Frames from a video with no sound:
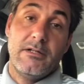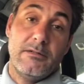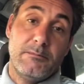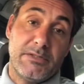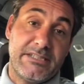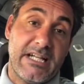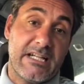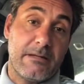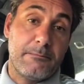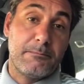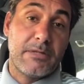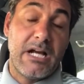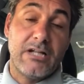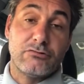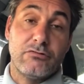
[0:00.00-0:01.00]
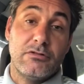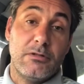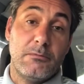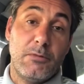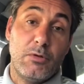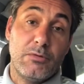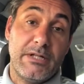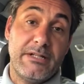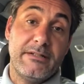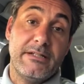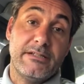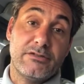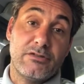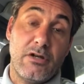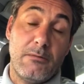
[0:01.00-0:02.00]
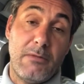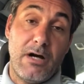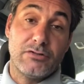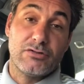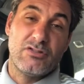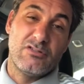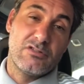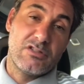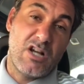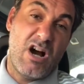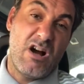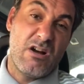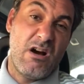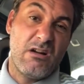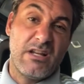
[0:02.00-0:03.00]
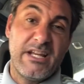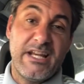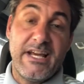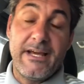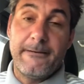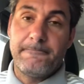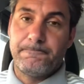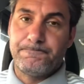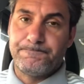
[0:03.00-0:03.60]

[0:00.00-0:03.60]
my second Castro in the morning has got a miles gone. Can't hardly hear.